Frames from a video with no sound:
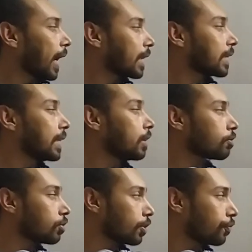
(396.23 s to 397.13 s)
an
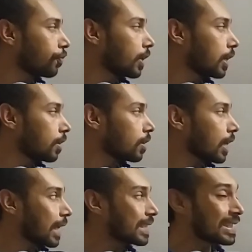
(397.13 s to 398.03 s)
electric field
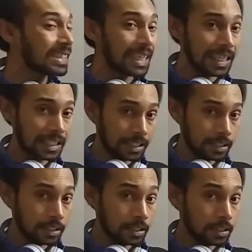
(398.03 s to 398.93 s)
exists